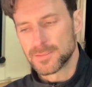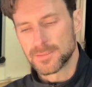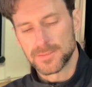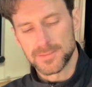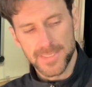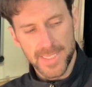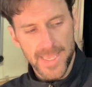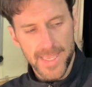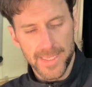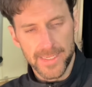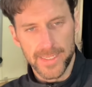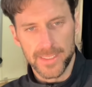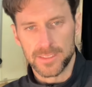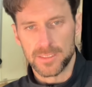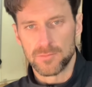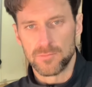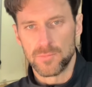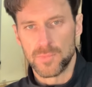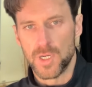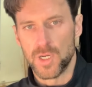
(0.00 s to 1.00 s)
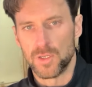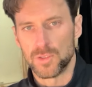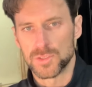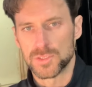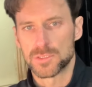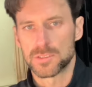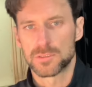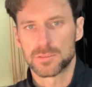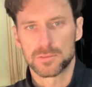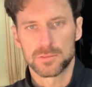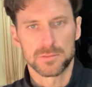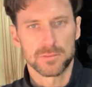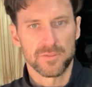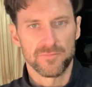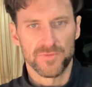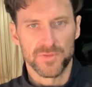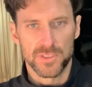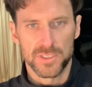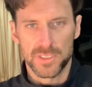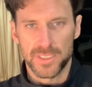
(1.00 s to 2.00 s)
ten at the most. If
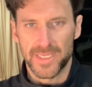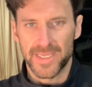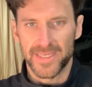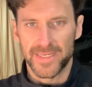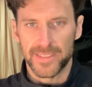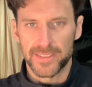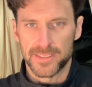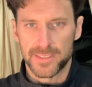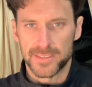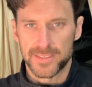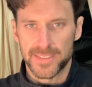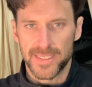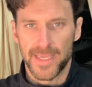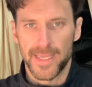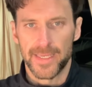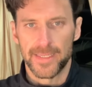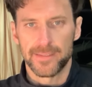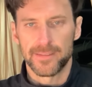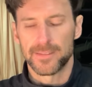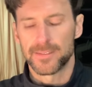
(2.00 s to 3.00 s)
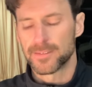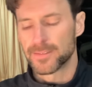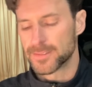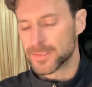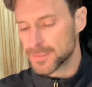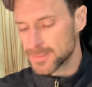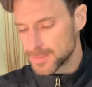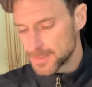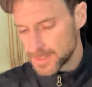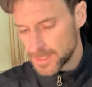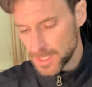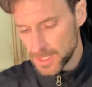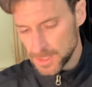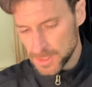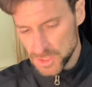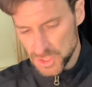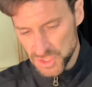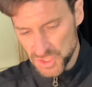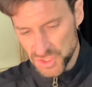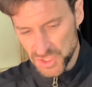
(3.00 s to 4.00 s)
you can get it to ten, then
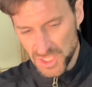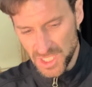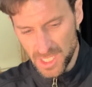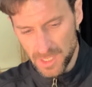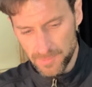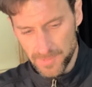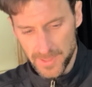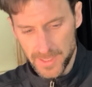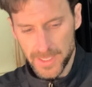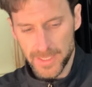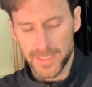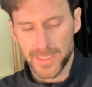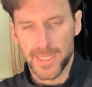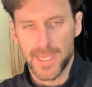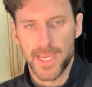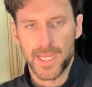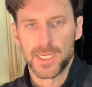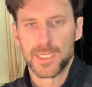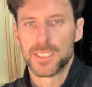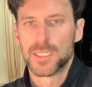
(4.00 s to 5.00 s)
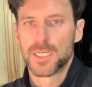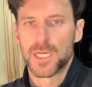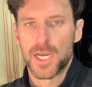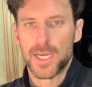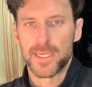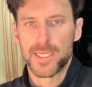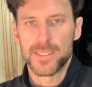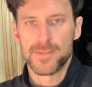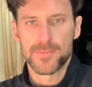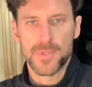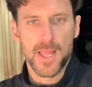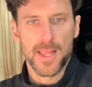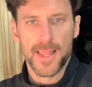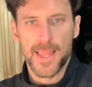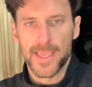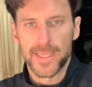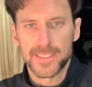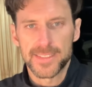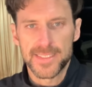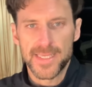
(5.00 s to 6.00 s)
just keep it at that. I
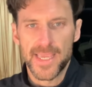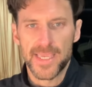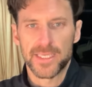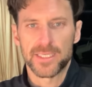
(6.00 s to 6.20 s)
like take